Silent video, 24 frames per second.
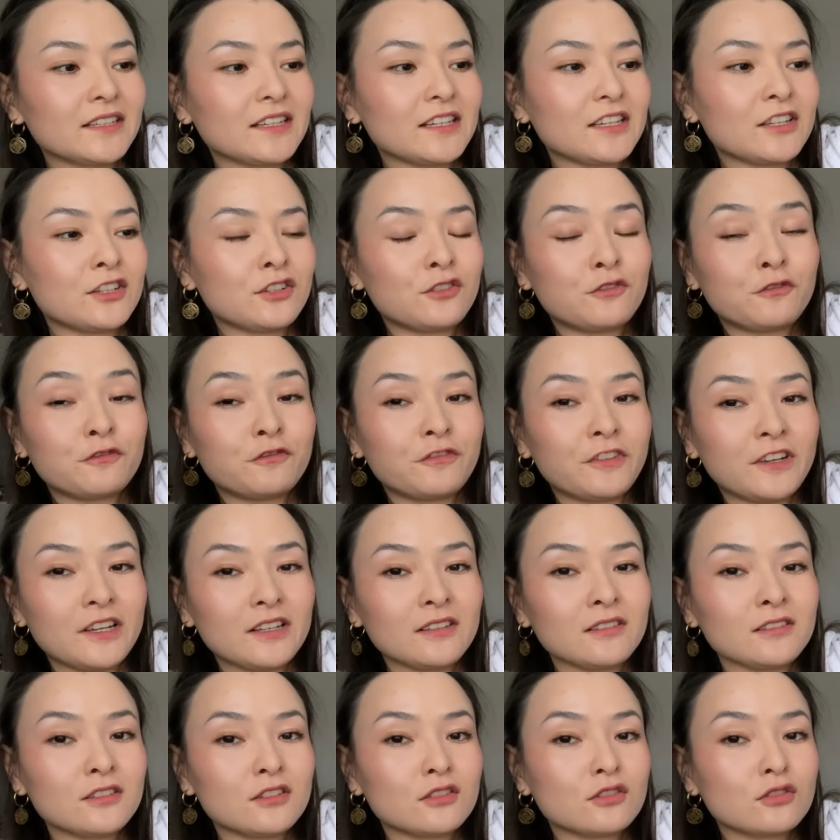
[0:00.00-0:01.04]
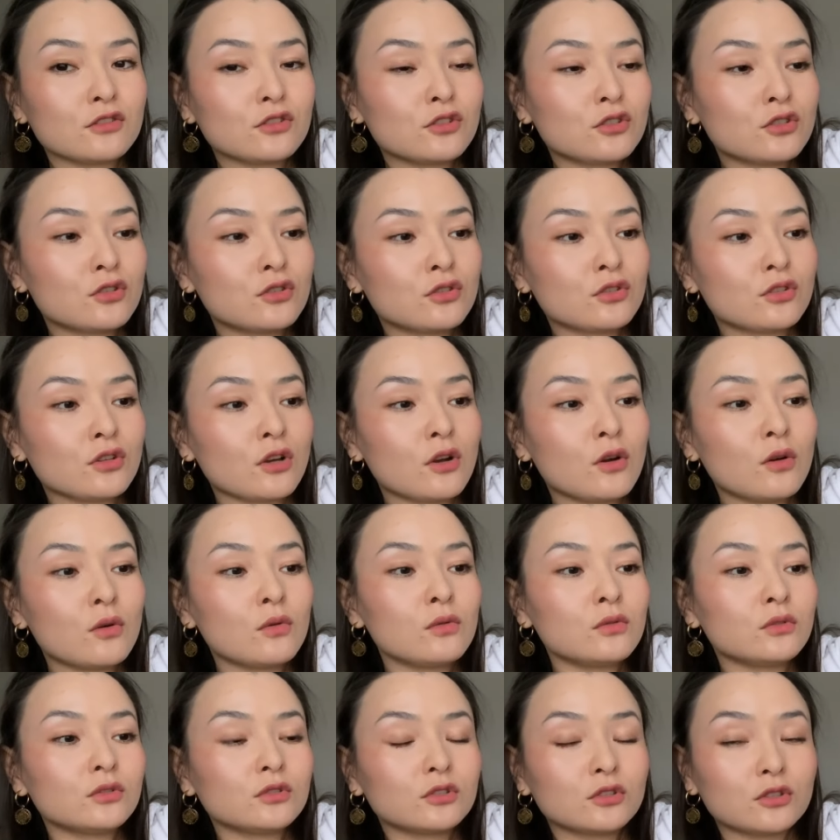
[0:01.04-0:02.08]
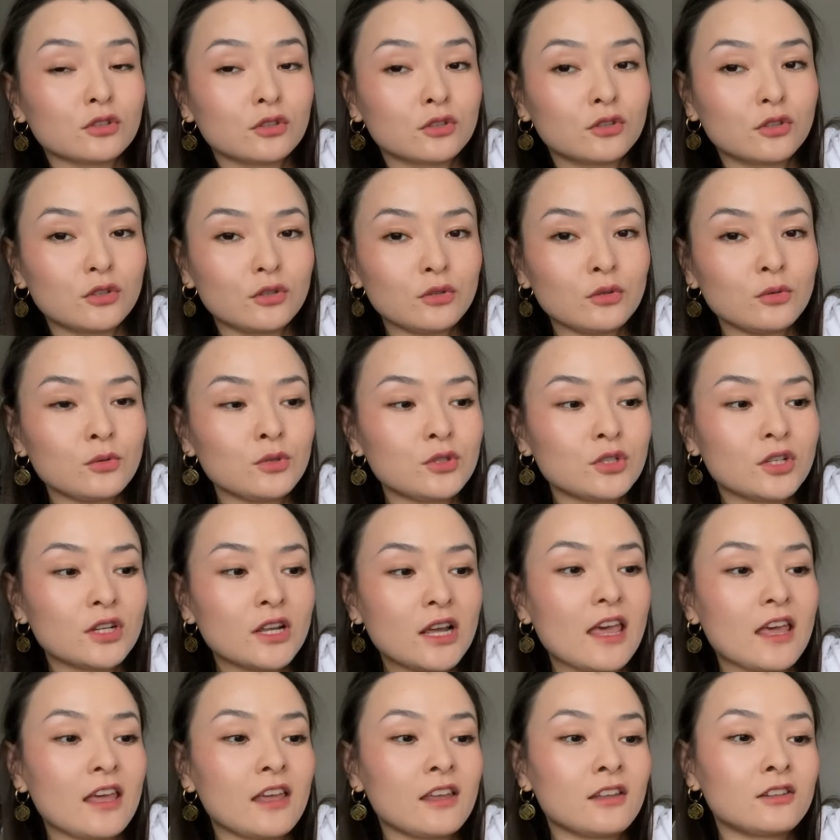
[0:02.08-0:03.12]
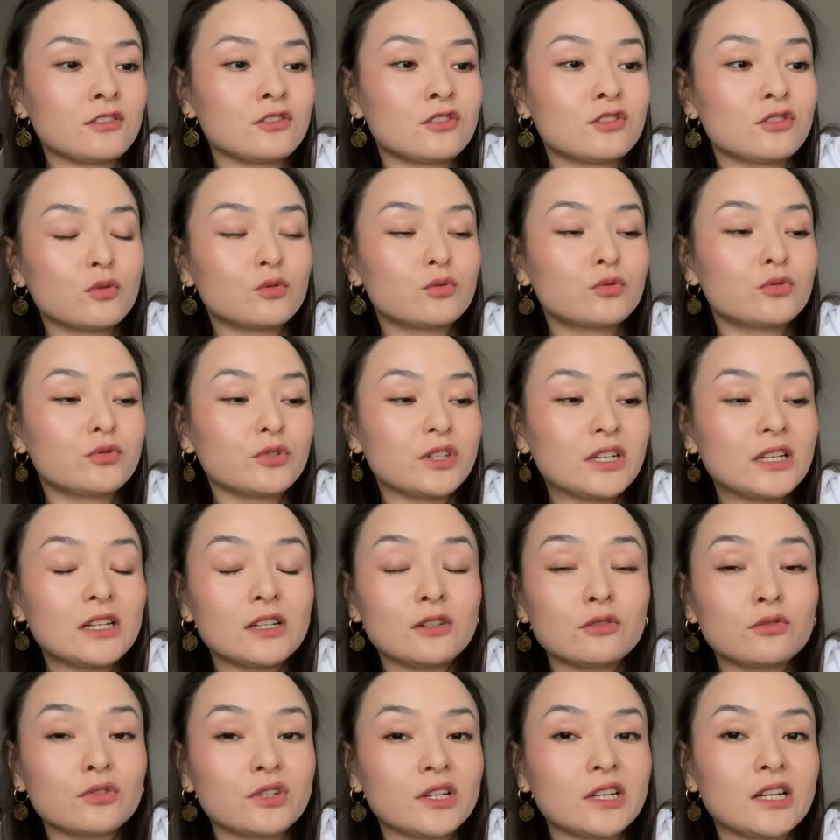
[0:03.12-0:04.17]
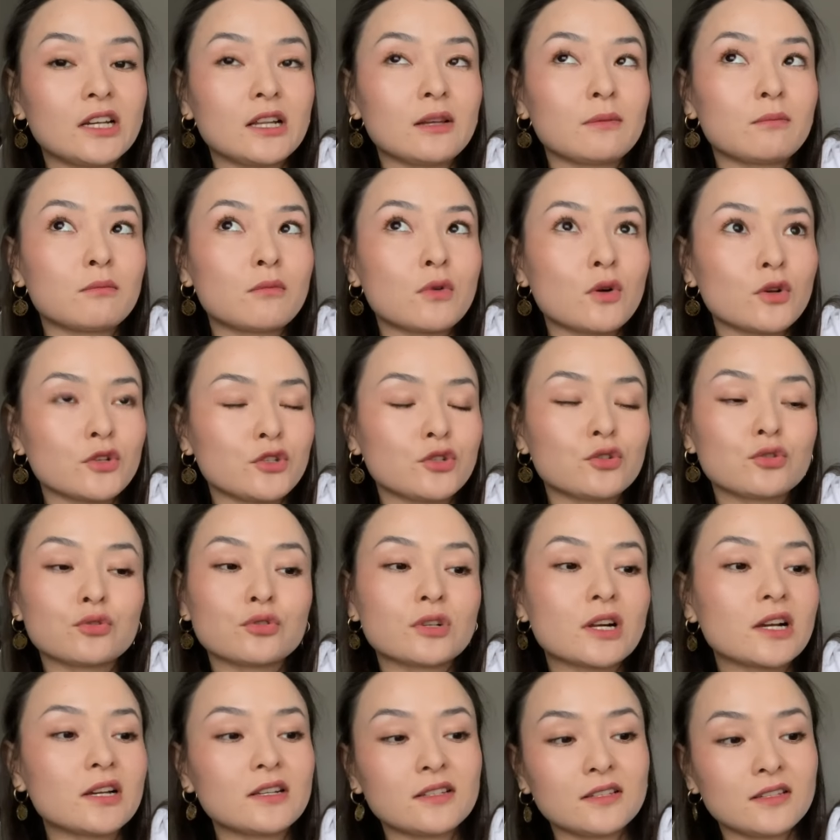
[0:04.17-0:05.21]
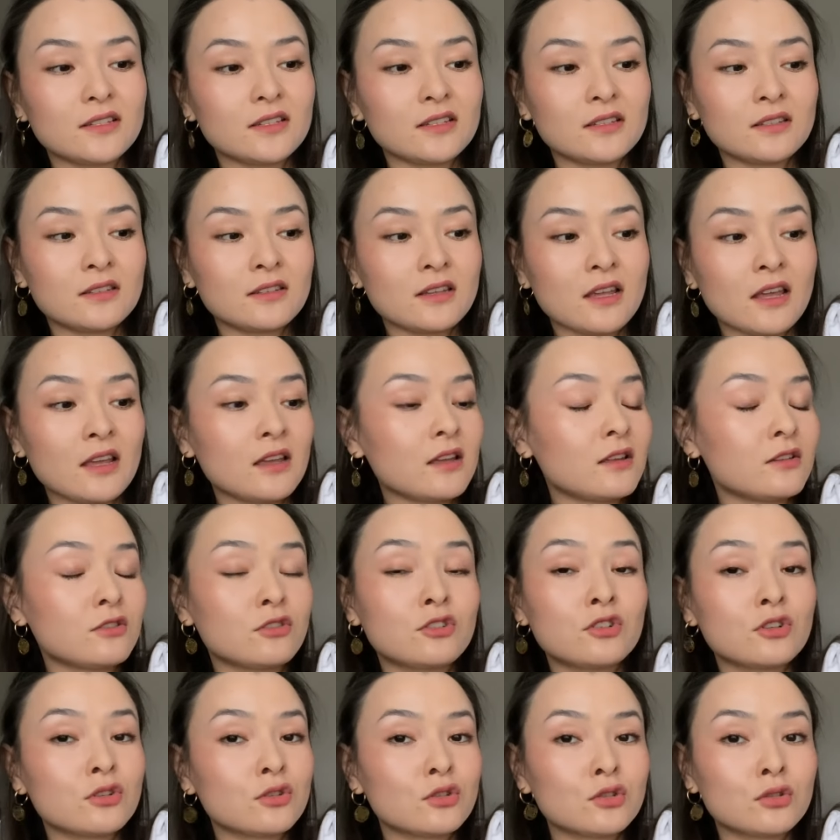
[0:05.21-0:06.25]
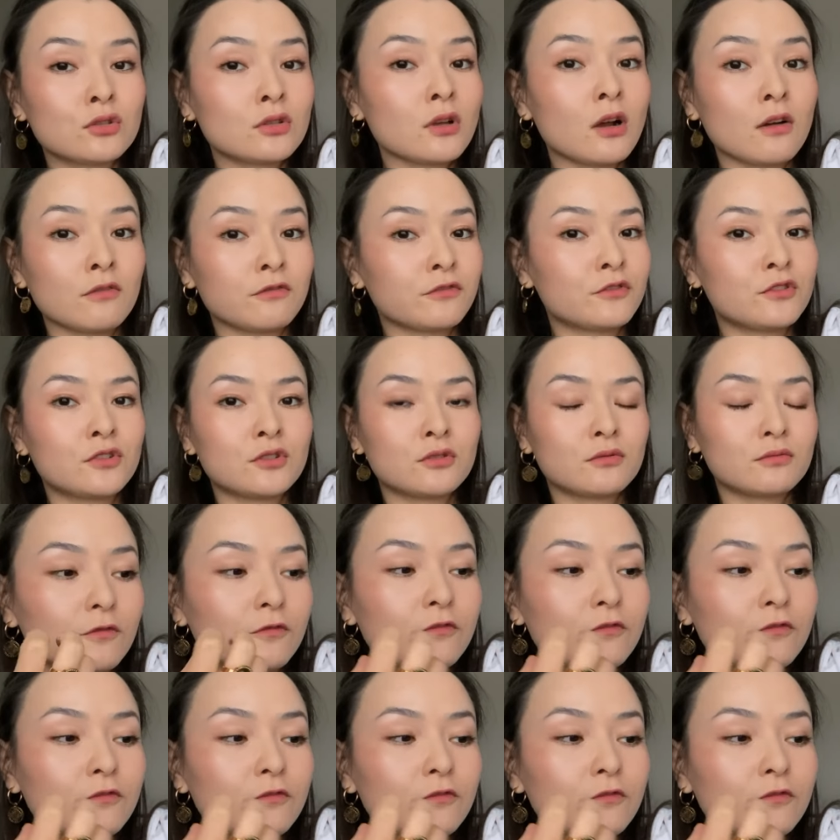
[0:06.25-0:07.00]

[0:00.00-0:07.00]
It feels so good and really, really moisturizing and soft.